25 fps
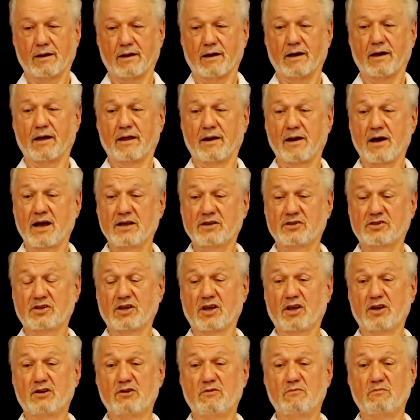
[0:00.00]
And I
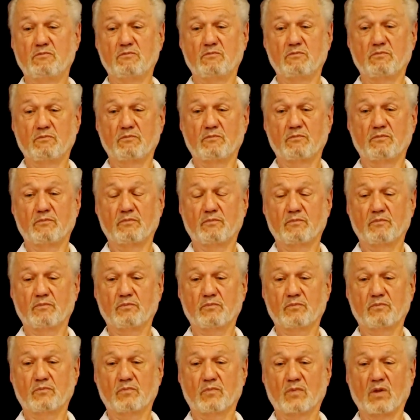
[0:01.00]
said,
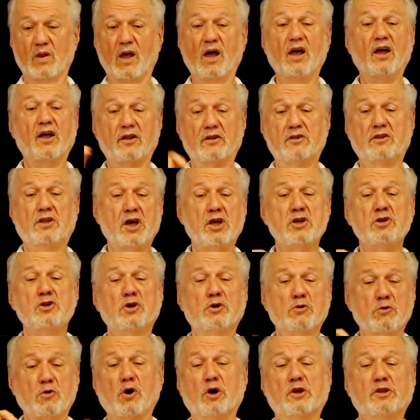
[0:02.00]
"Did you
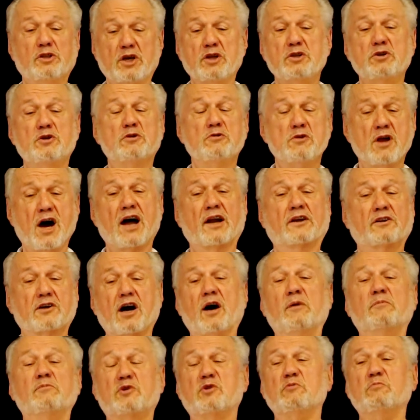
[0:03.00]
or did you not
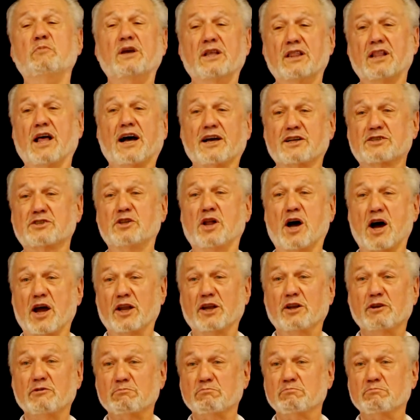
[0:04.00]
come to me last night?"